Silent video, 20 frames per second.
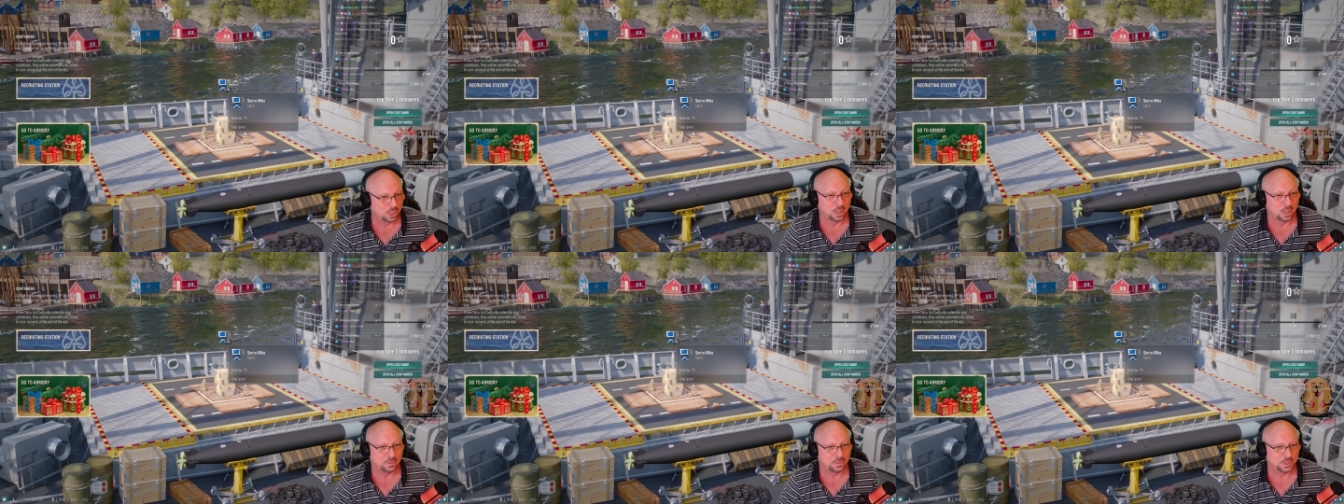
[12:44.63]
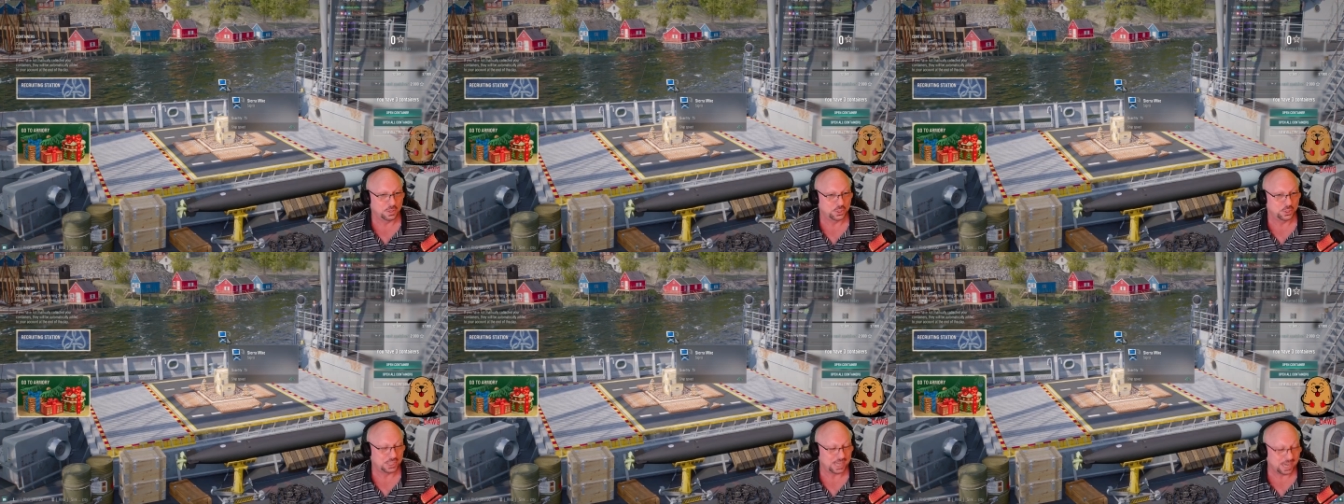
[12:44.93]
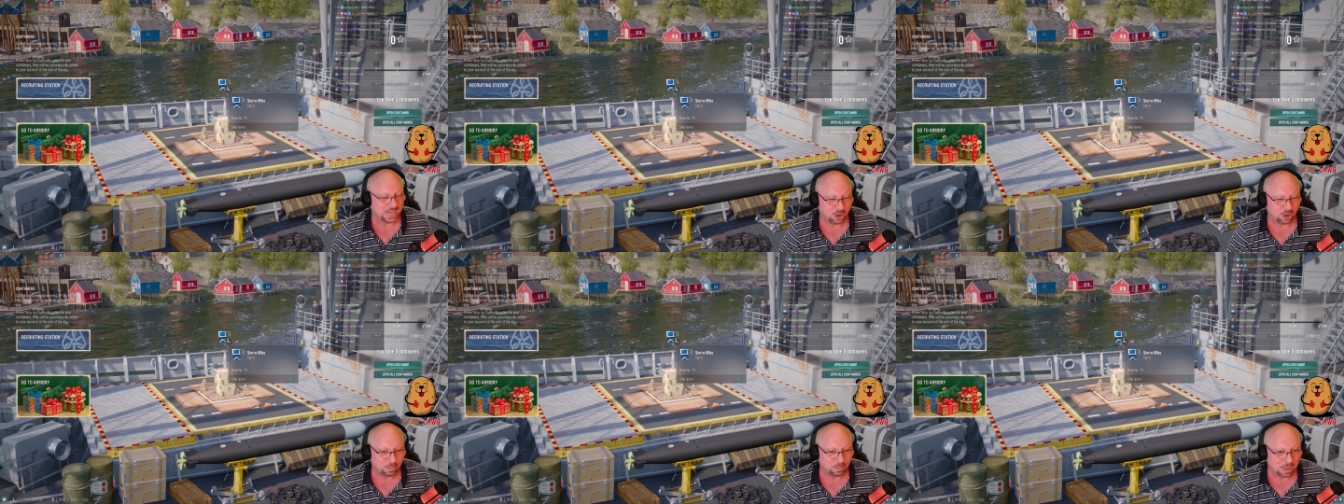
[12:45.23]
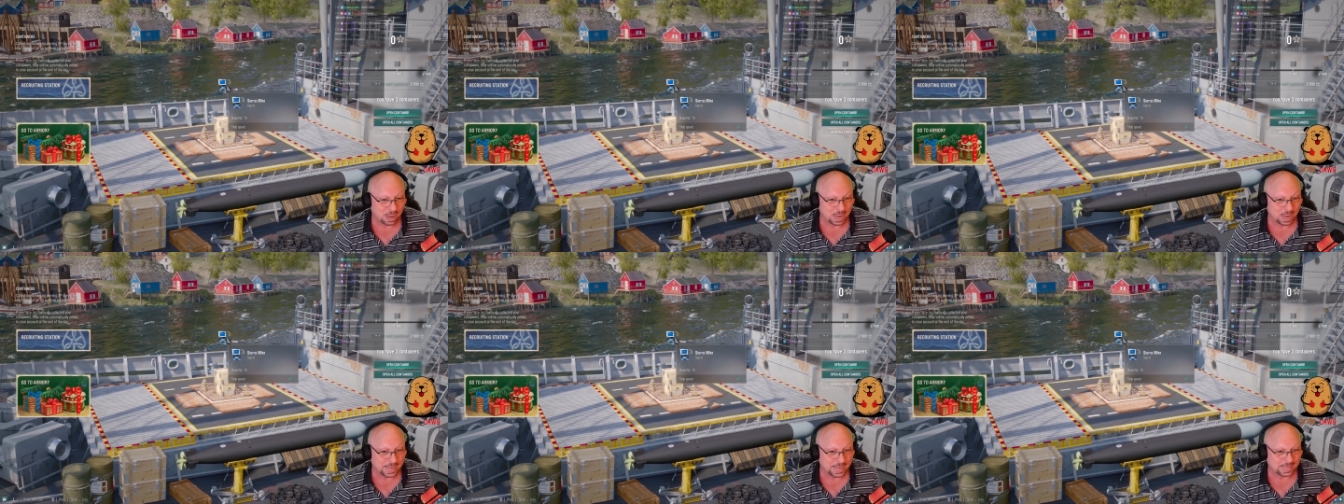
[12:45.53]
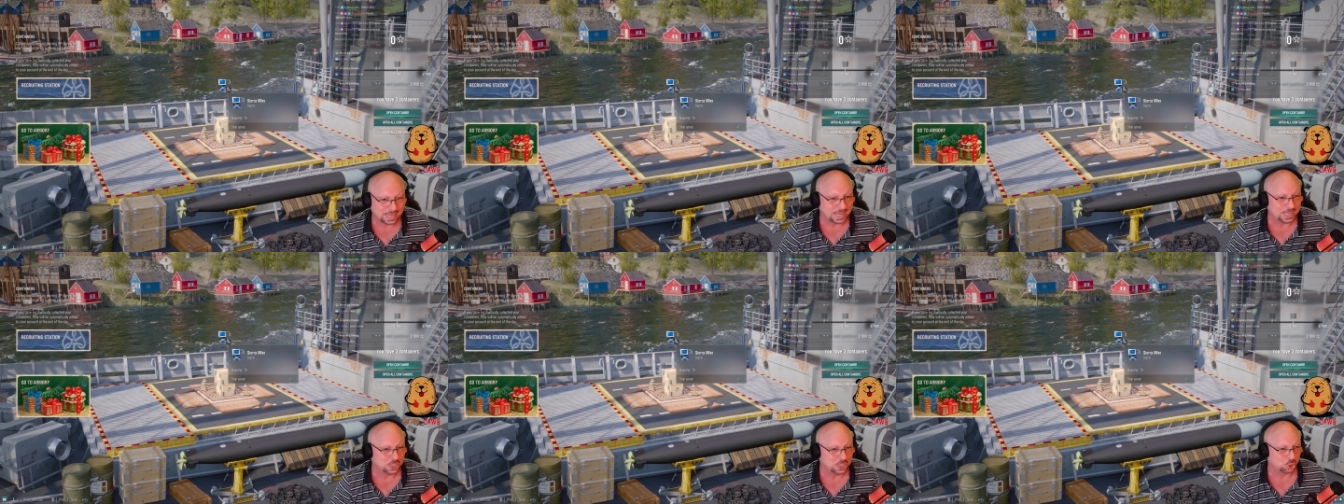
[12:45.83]
The Sierra Mike
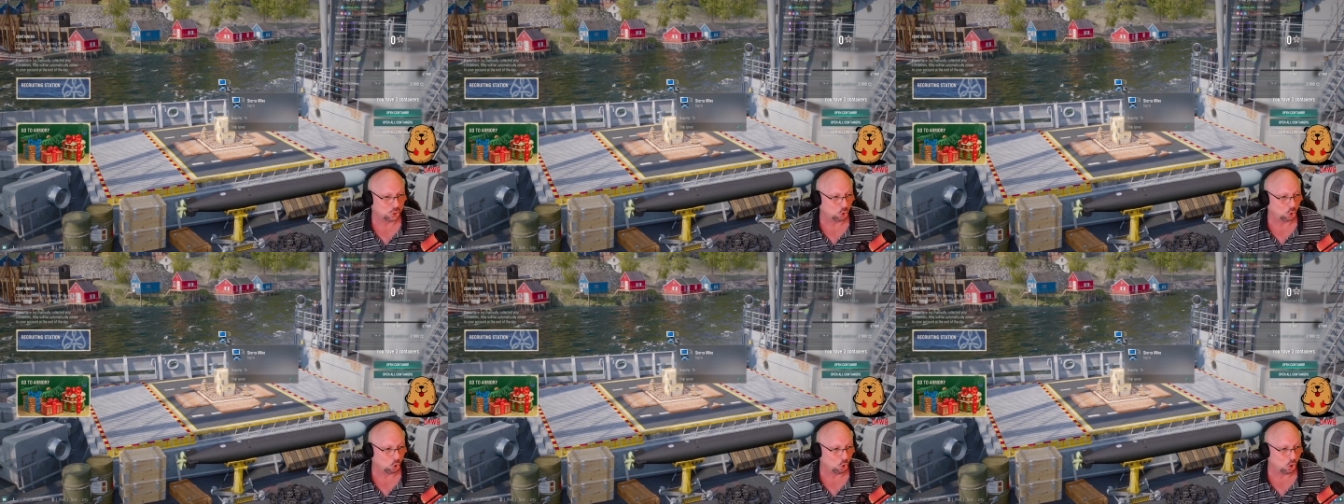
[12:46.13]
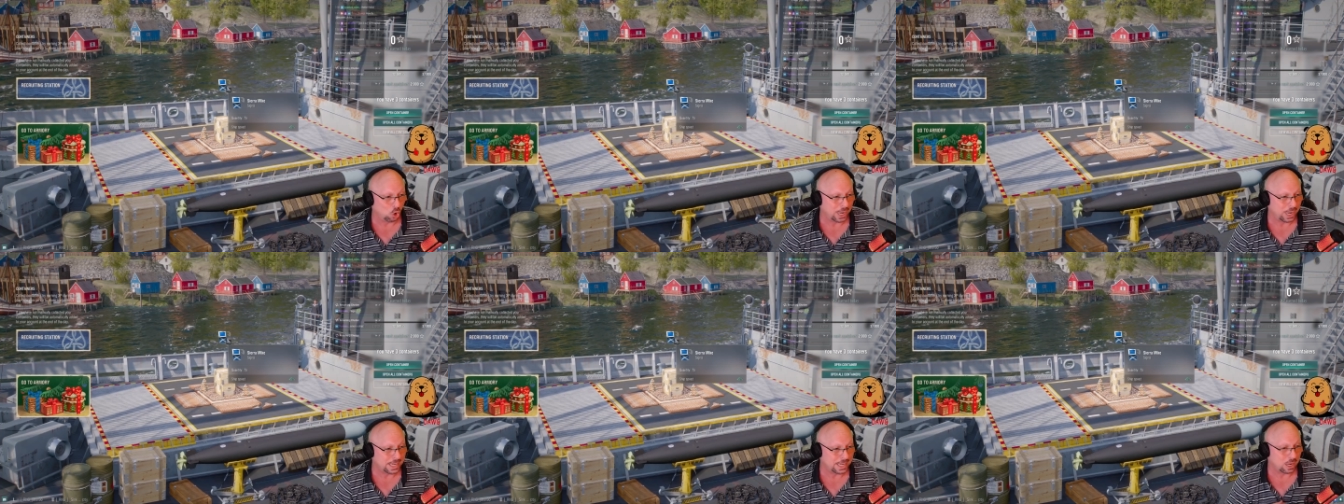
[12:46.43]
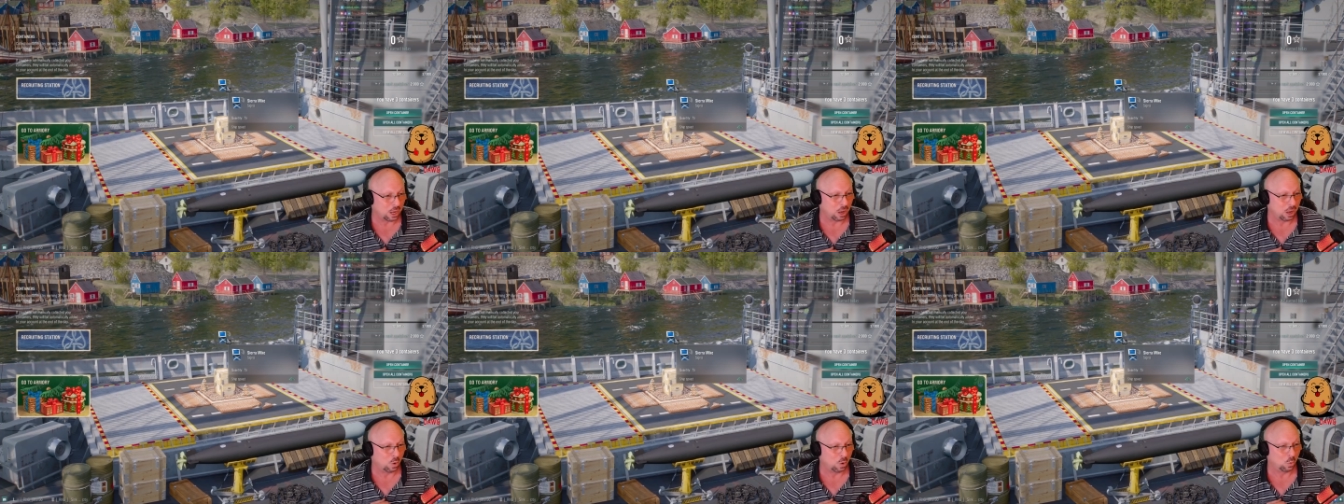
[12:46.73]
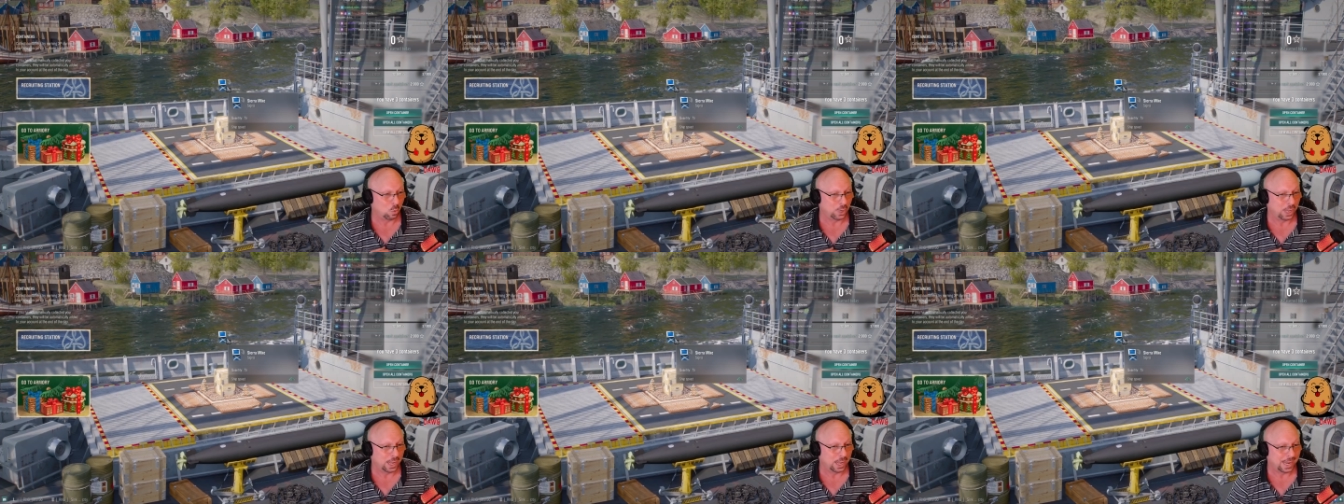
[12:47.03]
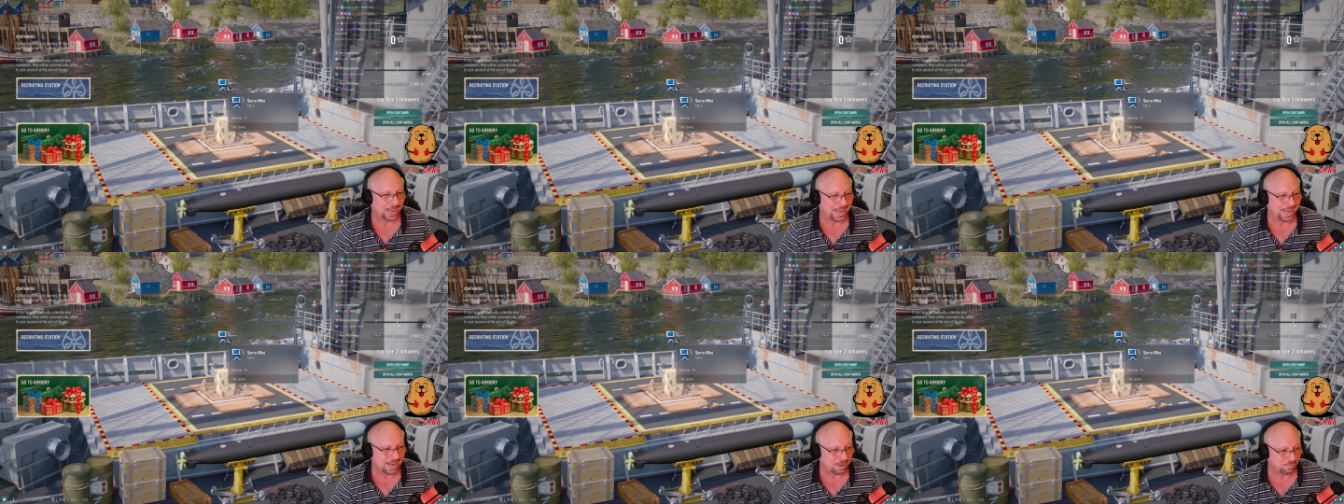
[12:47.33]
is great on
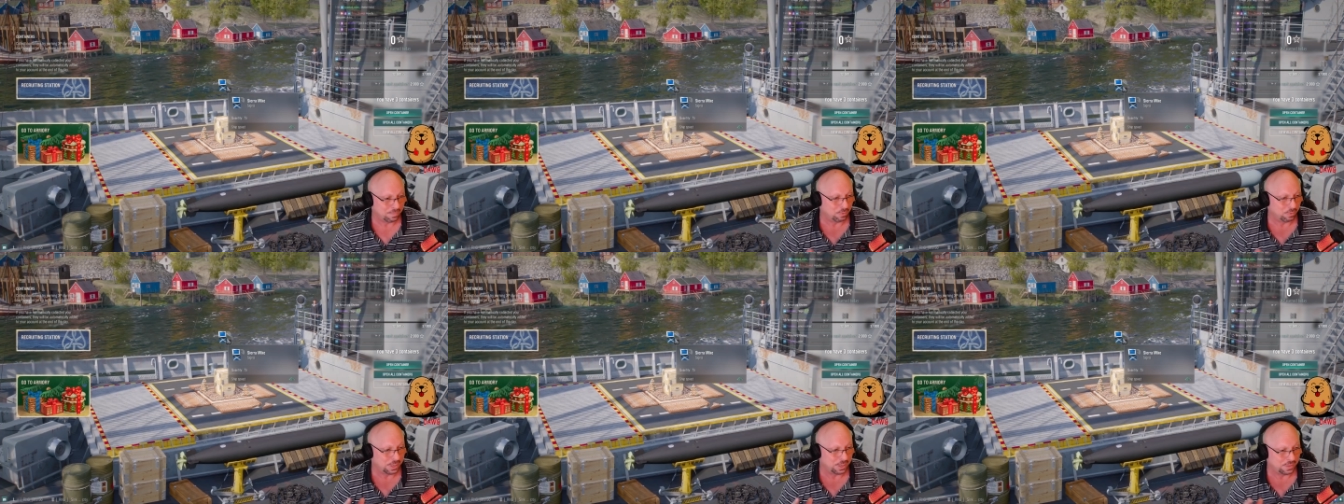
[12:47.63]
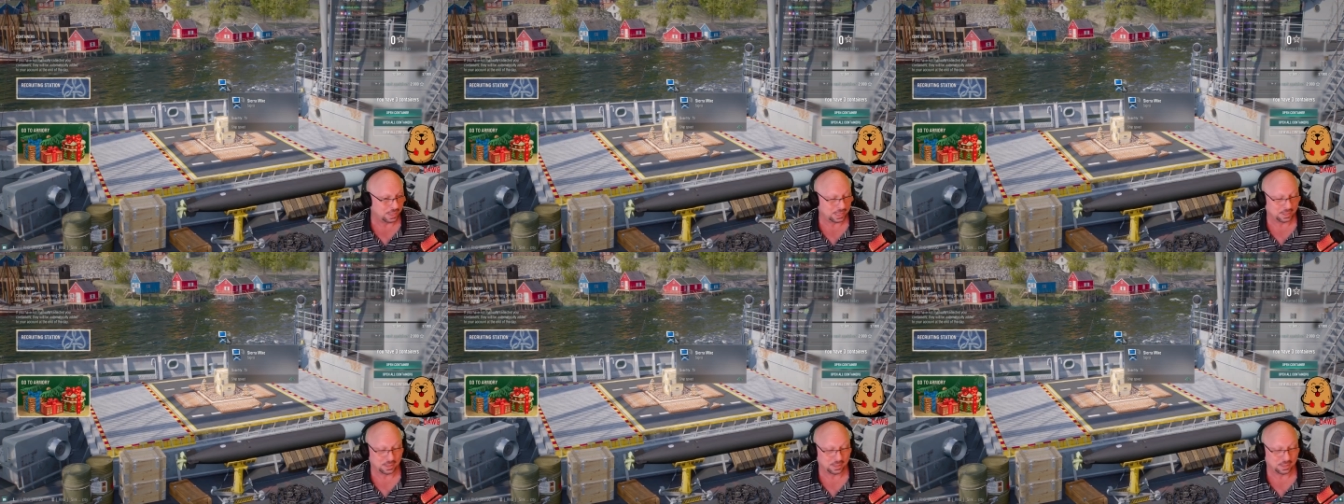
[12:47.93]
everything.